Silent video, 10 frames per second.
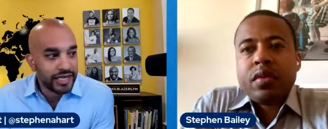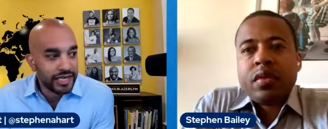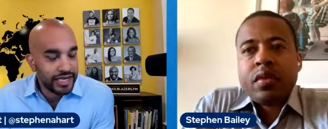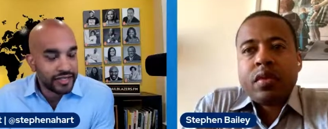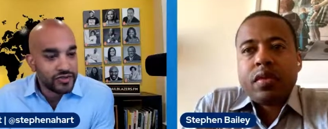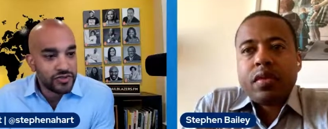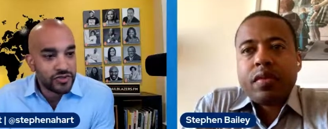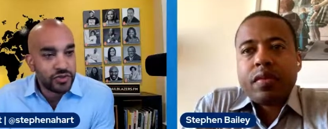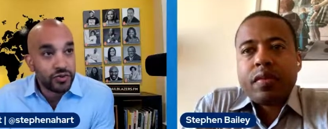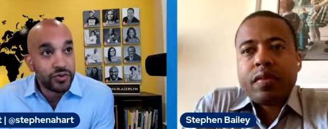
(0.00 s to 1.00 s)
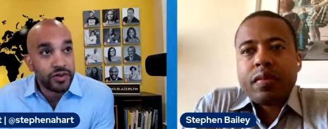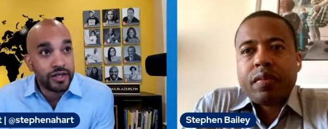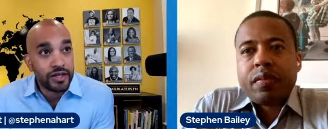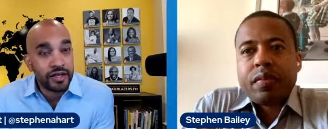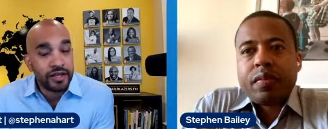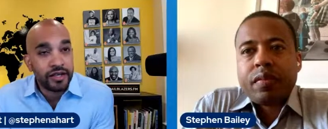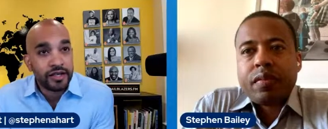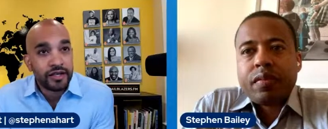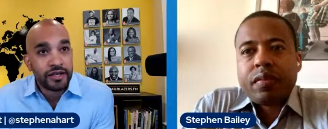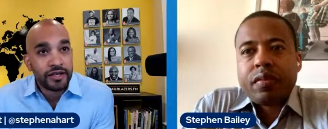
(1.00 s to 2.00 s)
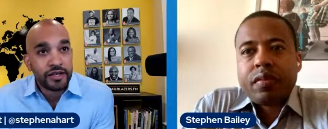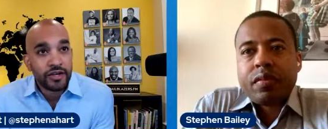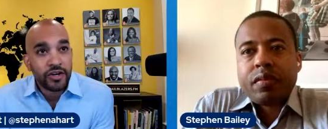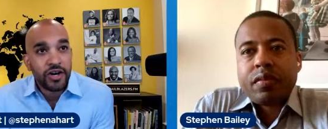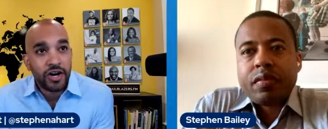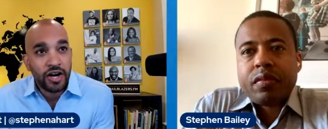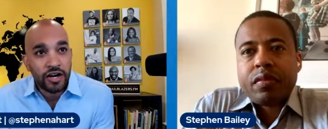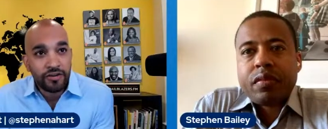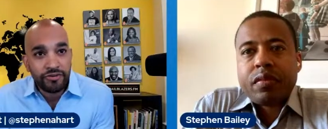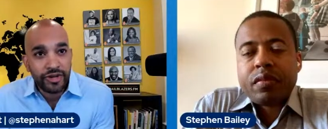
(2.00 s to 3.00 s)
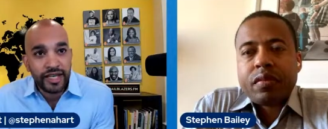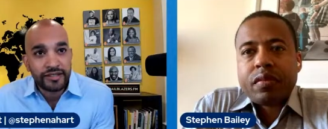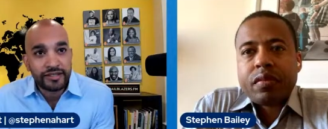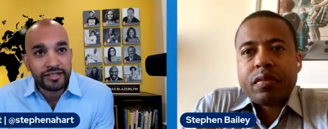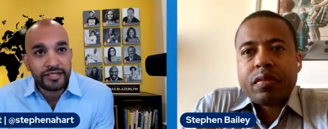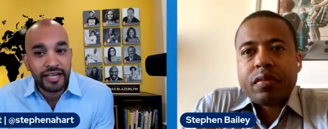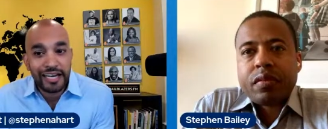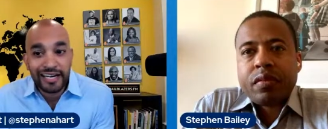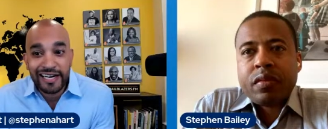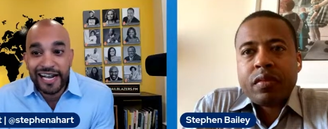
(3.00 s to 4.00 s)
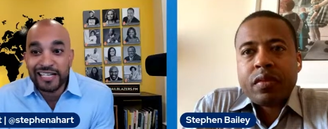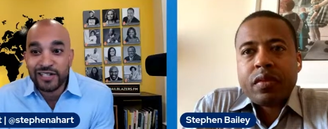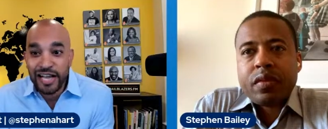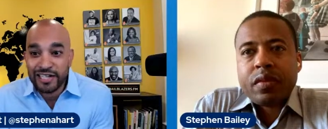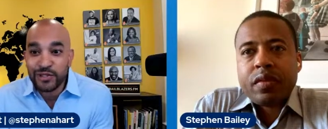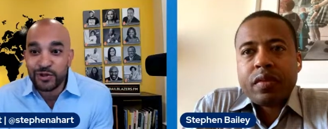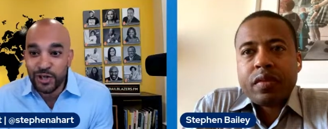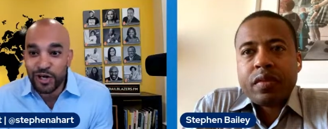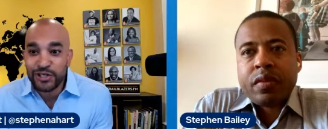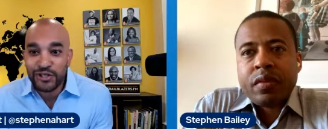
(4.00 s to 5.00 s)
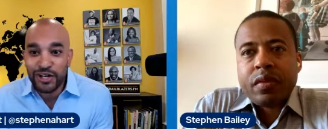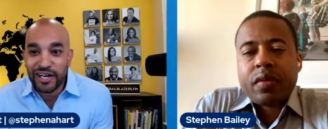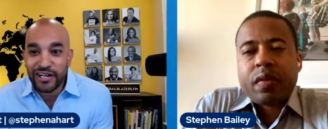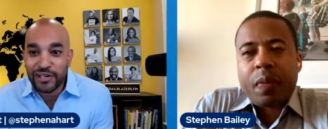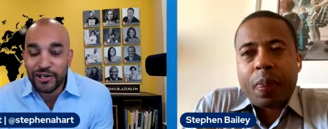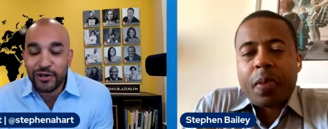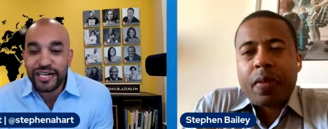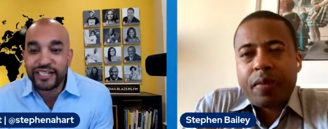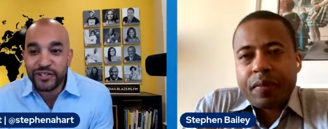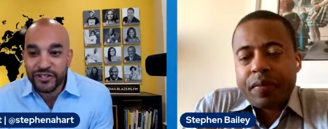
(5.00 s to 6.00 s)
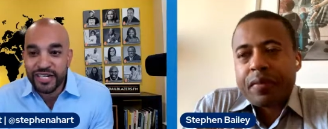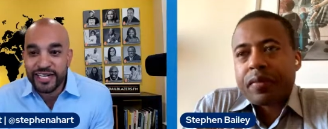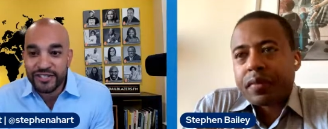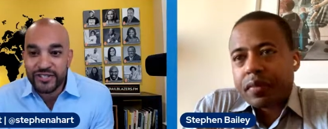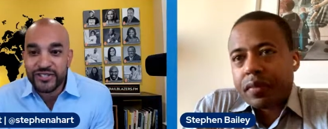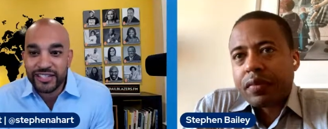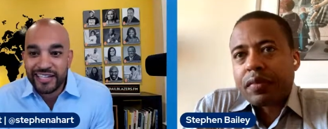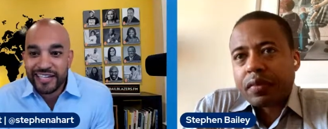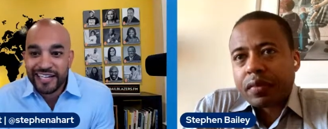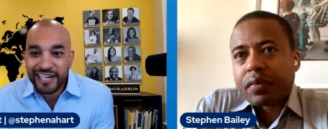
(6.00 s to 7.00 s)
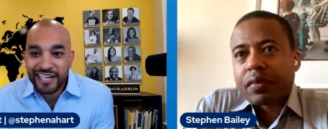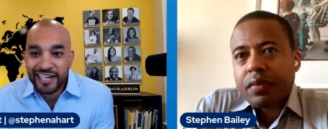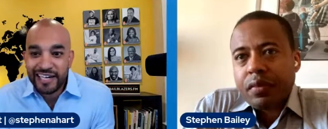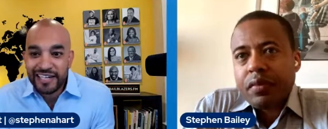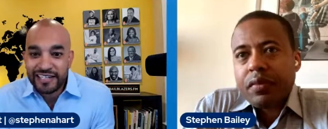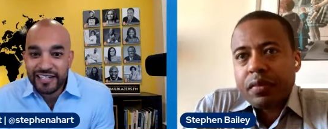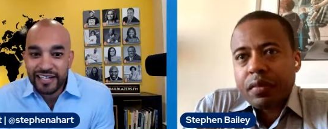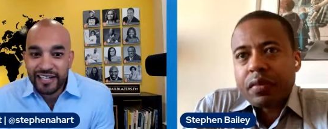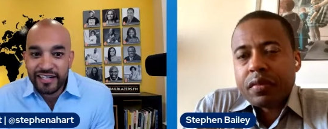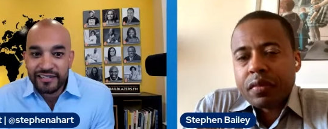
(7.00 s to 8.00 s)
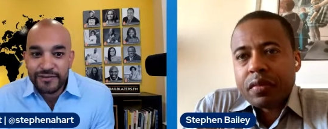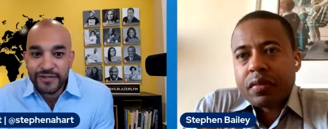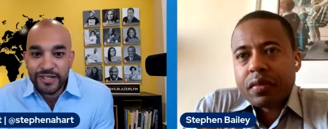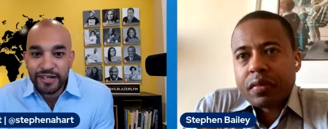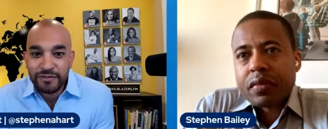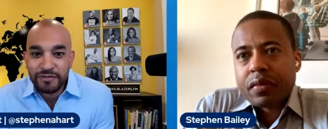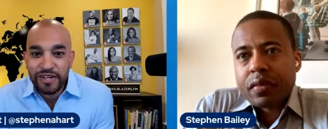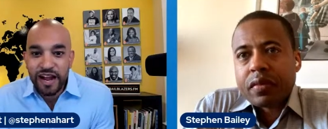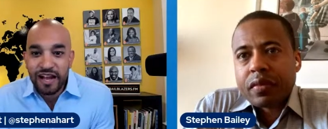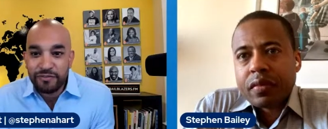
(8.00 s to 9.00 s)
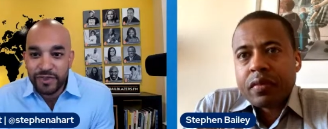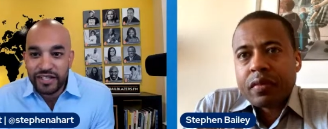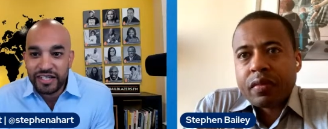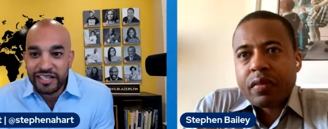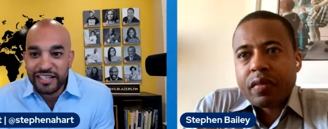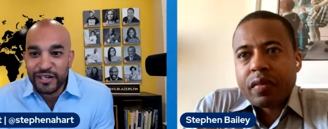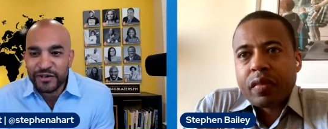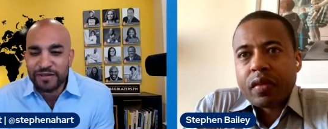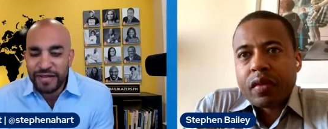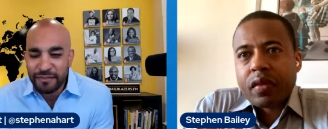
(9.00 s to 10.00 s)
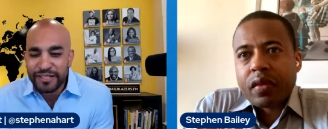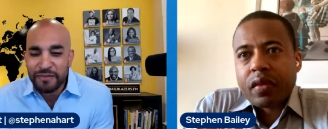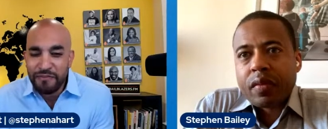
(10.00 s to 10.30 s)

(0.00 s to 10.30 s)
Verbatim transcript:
Speaker 1: lends to the the confidence and as as you touched on the courageousness uh, to to not be you know to be able to